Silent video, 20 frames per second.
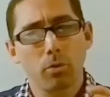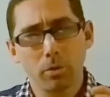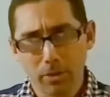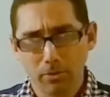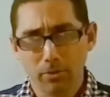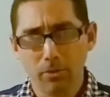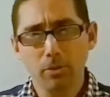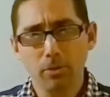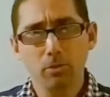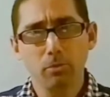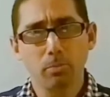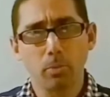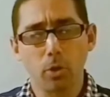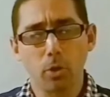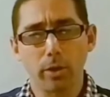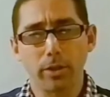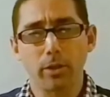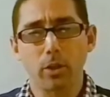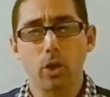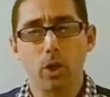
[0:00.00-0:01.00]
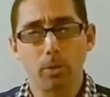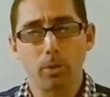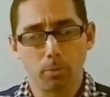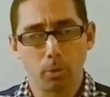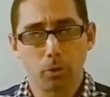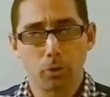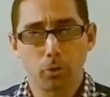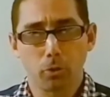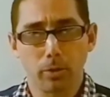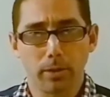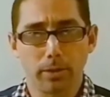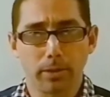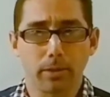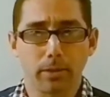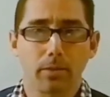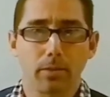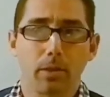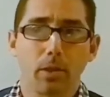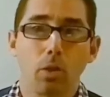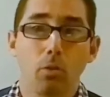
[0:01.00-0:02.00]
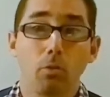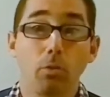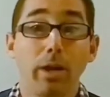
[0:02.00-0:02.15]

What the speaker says: For the first point, opportunities,